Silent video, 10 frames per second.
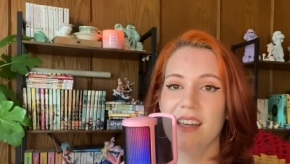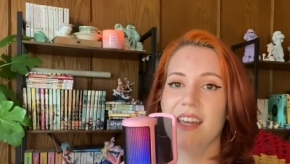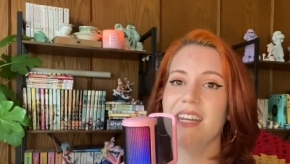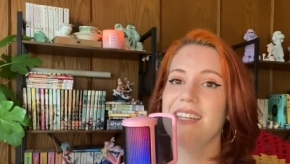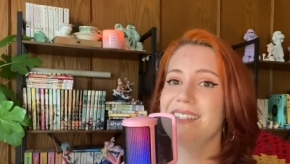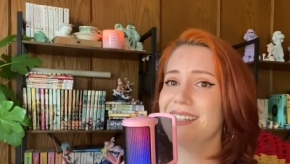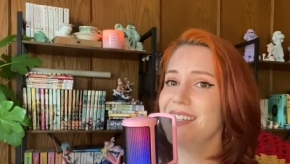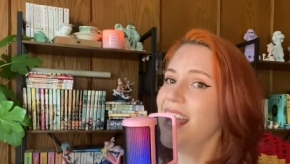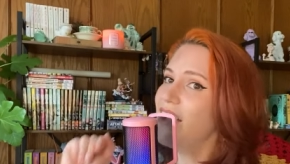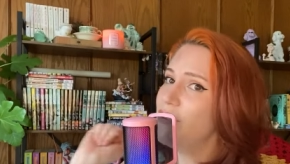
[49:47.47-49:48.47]
and he
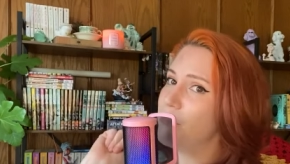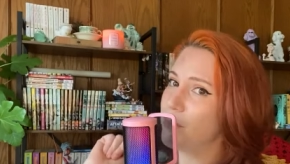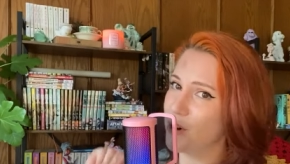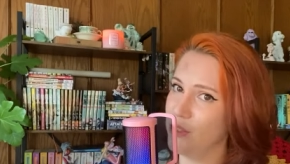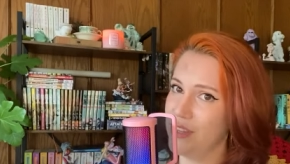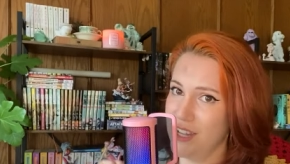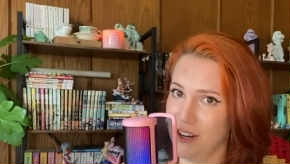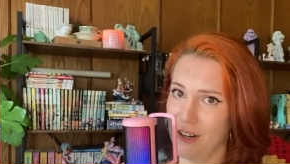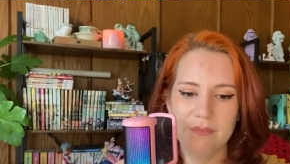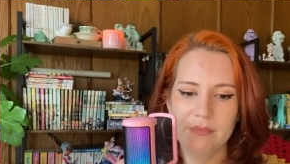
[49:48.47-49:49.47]
doesn't have a birth
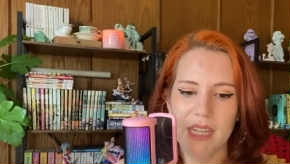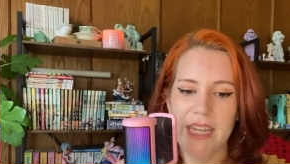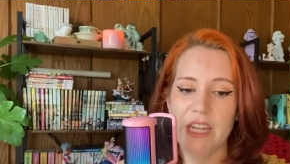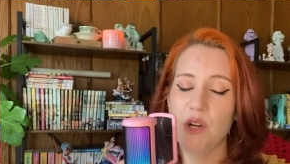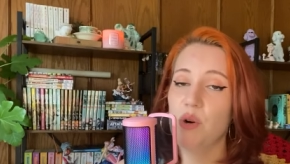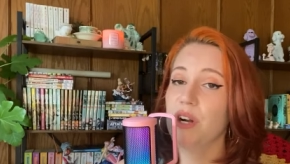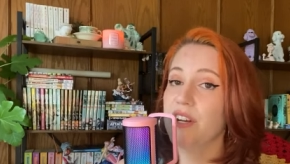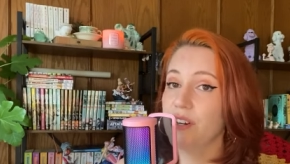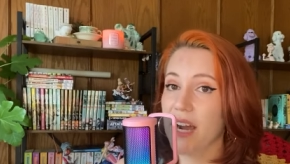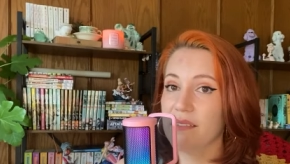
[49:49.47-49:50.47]
year. He
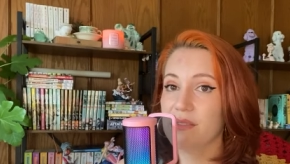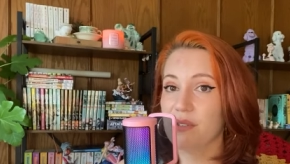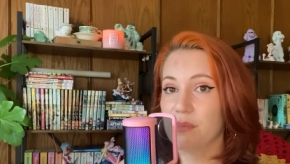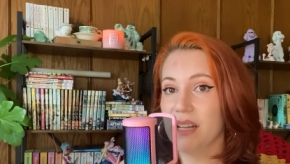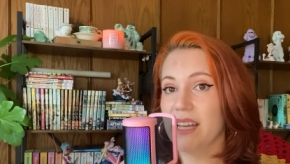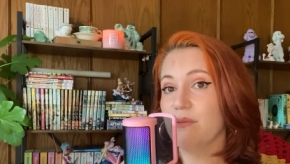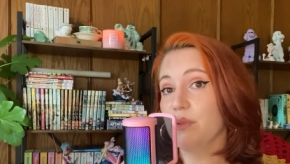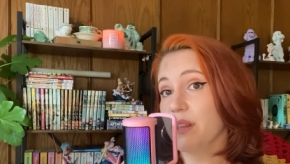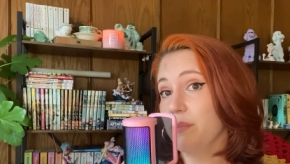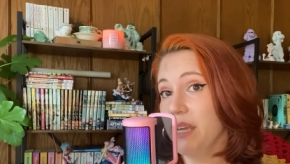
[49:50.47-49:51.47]
choreographs for Plave
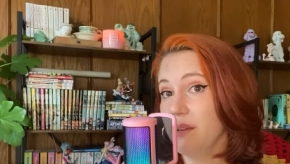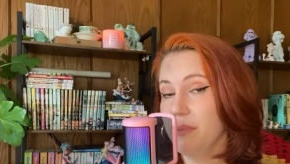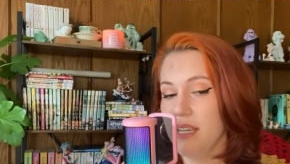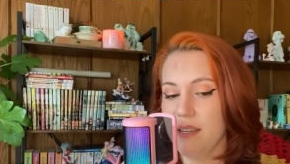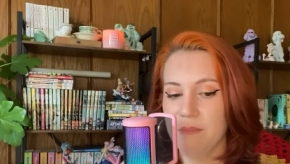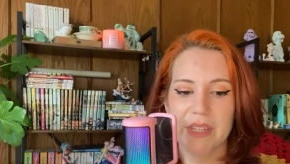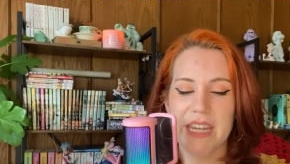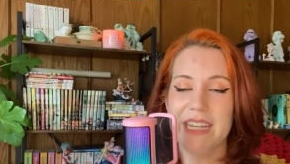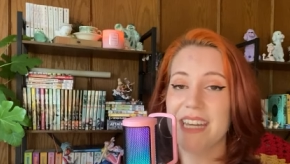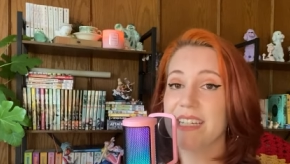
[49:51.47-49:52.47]
with Bambi.
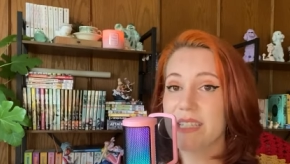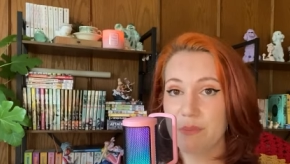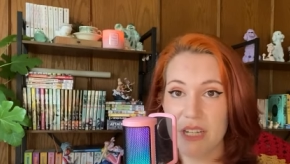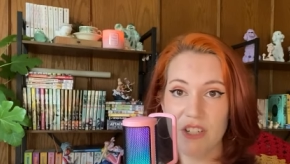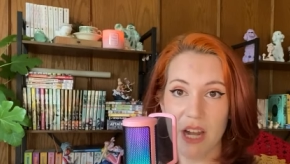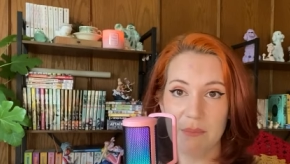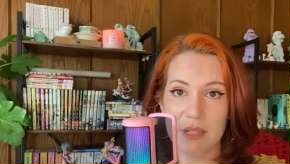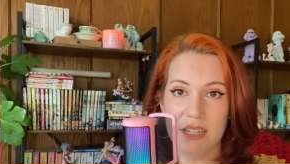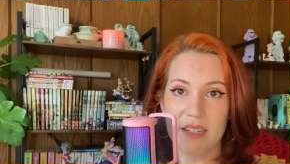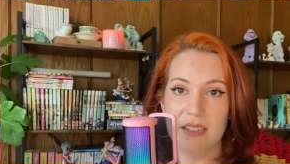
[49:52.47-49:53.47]
He can speak
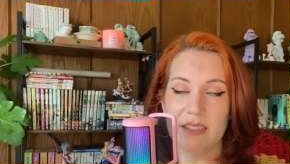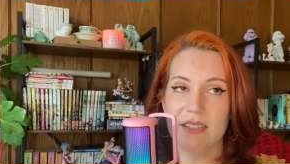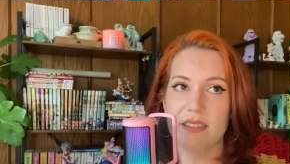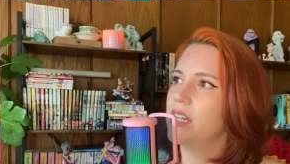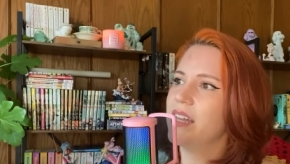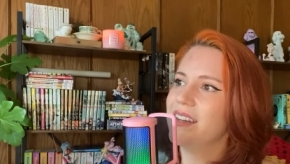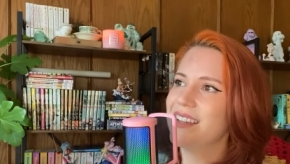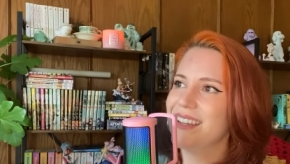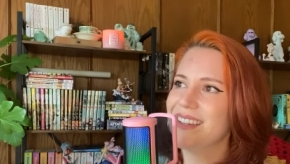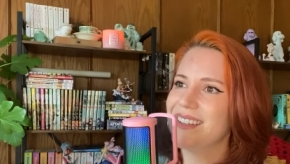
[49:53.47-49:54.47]
Japanese. And
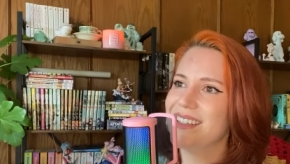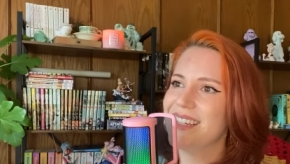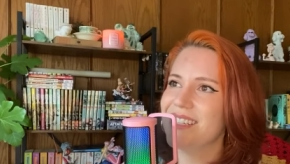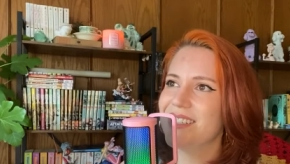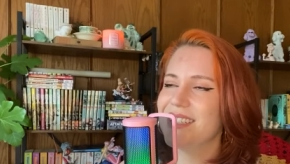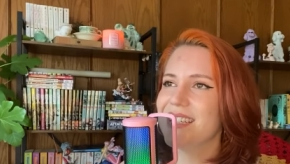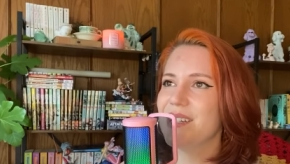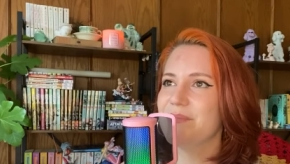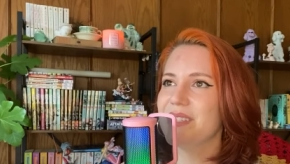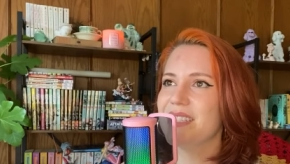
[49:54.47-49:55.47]
again, he just
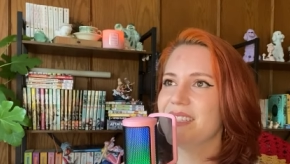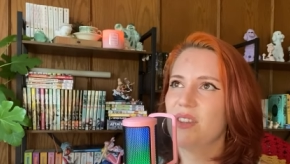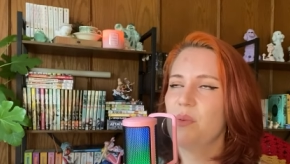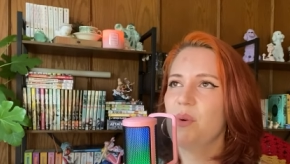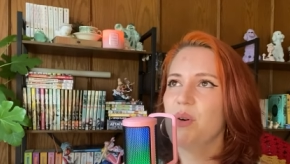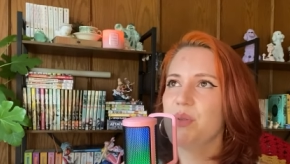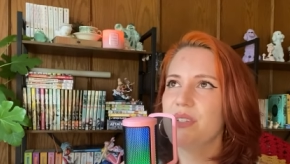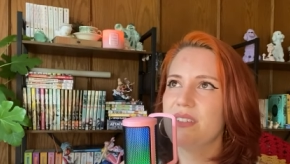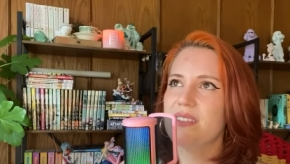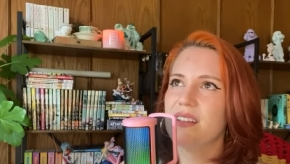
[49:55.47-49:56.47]
seems the
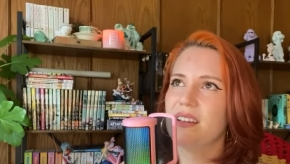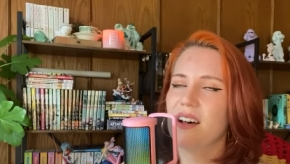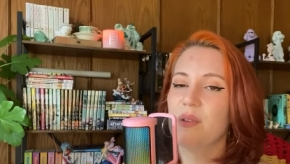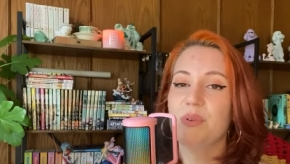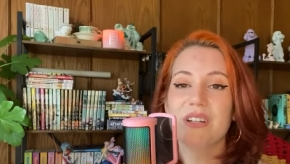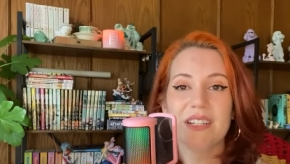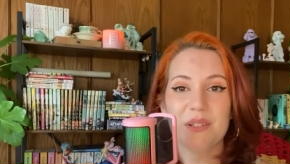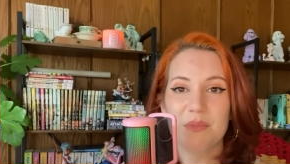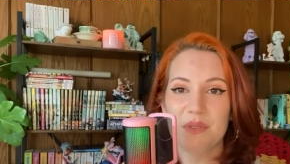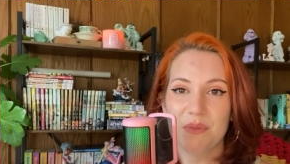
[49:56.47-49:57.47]
most
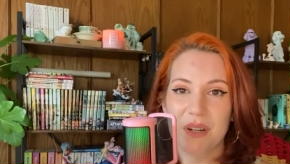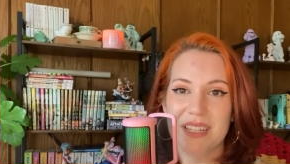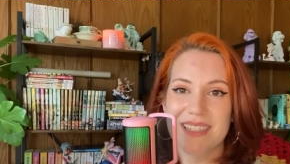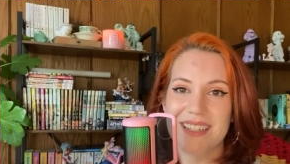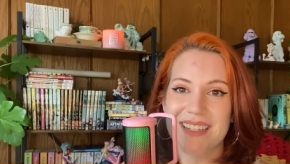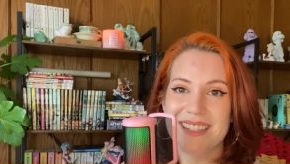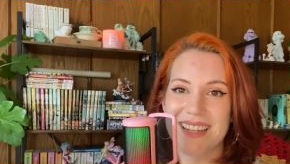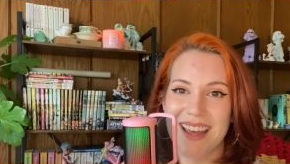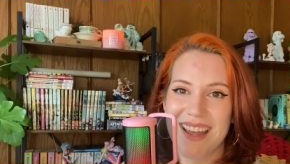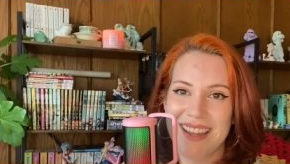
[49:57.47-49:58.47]
unpredictable of what he's going to
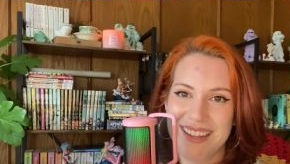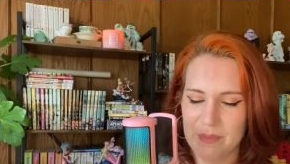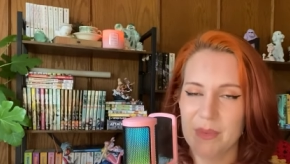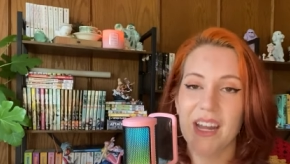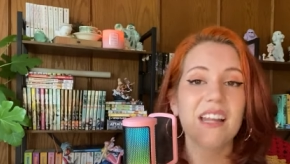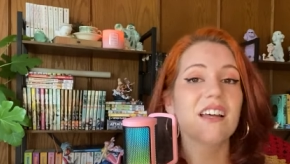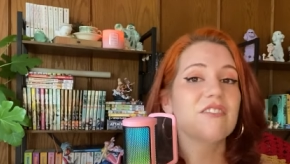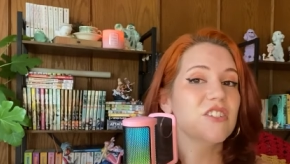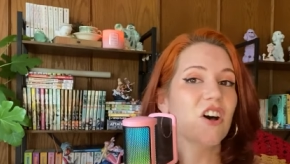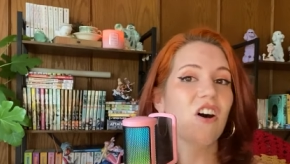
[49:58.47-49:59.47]
say. But I
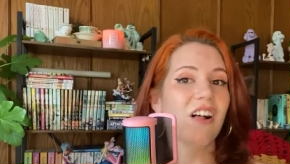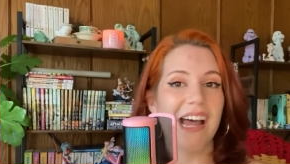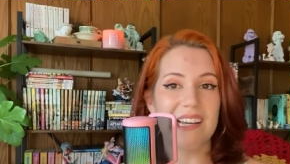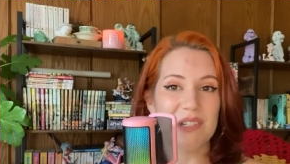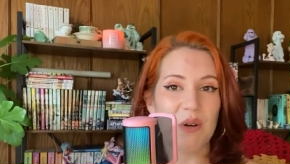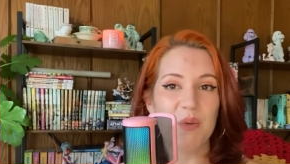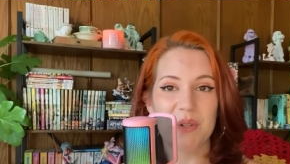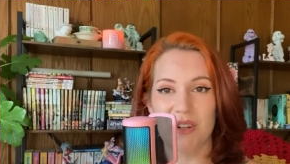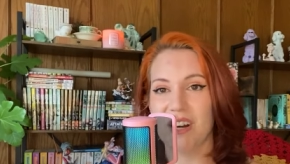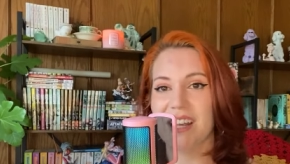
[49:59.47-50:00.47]
love a tall asshole
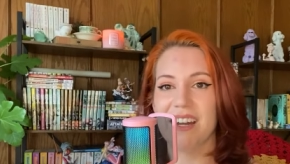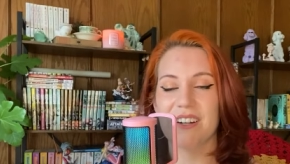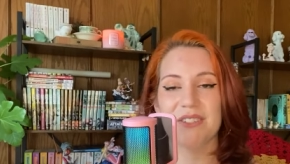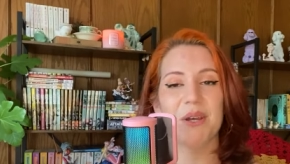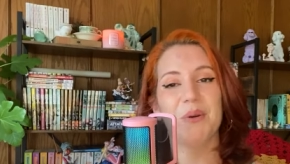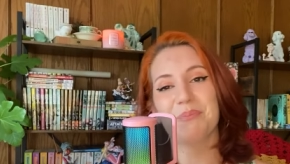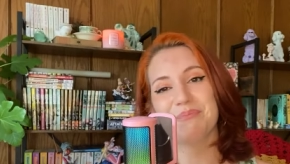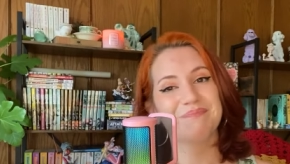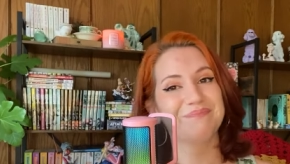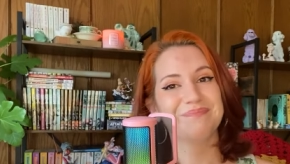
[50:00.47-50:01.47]
with dark hair, so
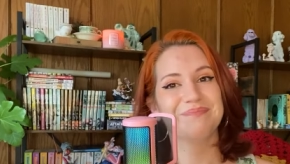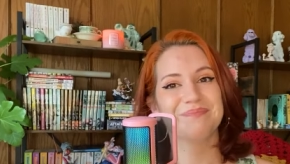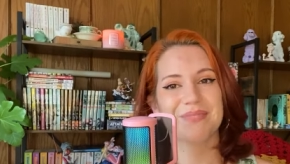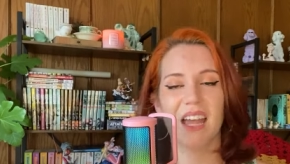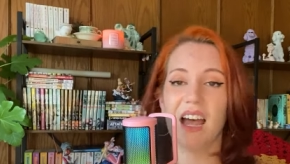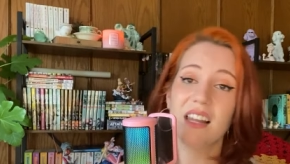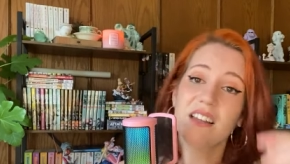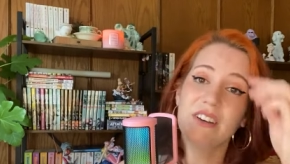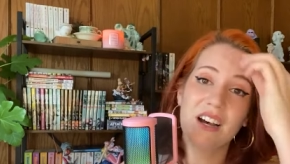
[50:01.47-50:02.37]
I love a